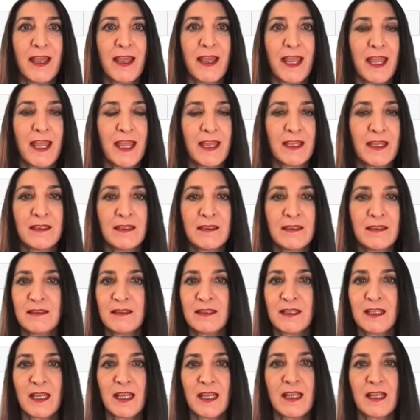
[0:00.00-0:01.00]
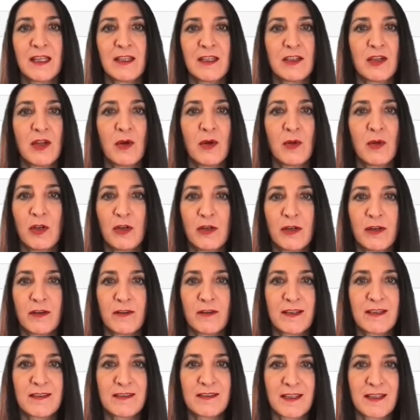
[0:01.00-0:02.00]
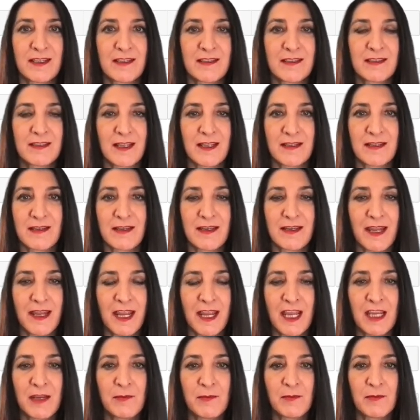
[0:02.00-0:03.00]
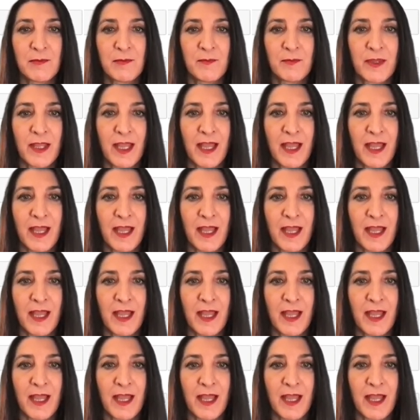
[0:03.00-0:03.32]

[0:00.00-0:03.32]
n no longer exists as a name